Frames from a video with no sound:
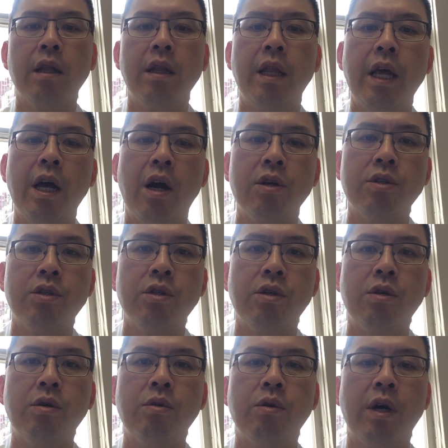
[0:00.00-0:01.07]

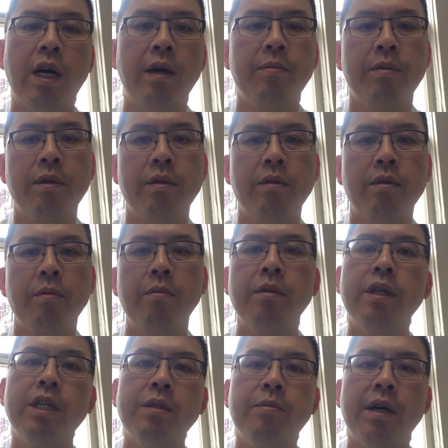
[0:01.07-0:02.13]

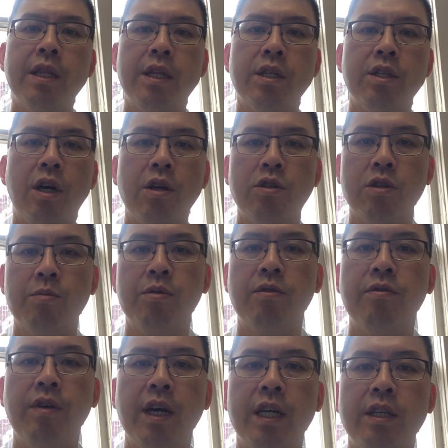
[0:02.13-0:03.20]
These methods also
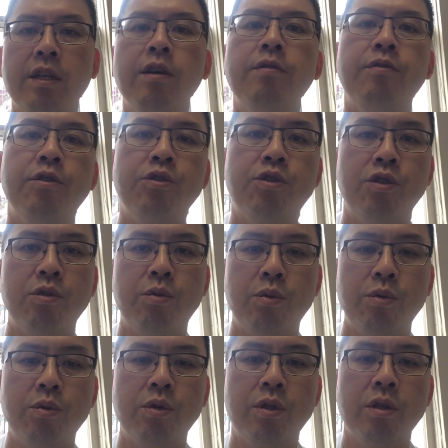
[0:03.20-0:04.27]
prevent future
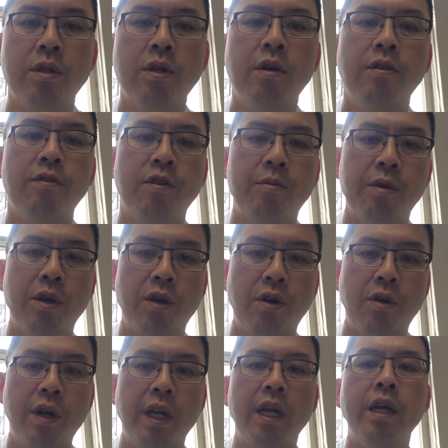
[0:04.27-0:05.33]
wounds from
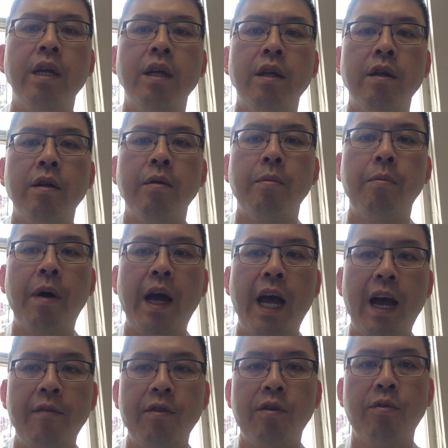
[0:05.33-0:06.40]
occurring. By
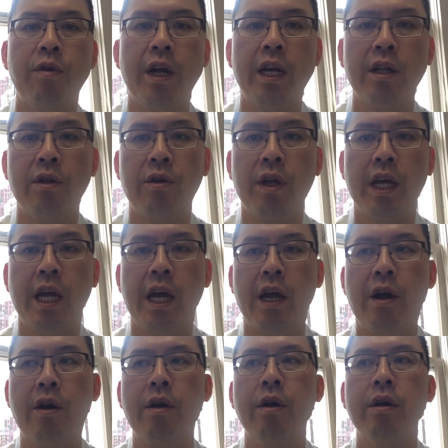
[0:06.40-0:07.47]
having regular
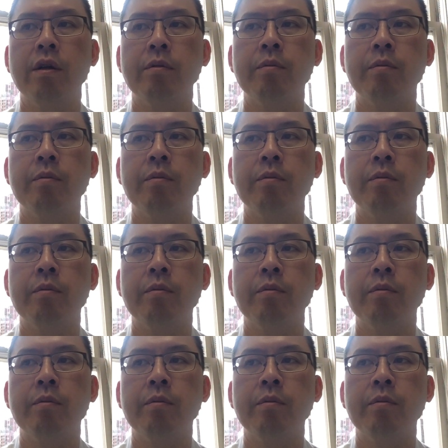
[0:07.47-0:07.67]
care,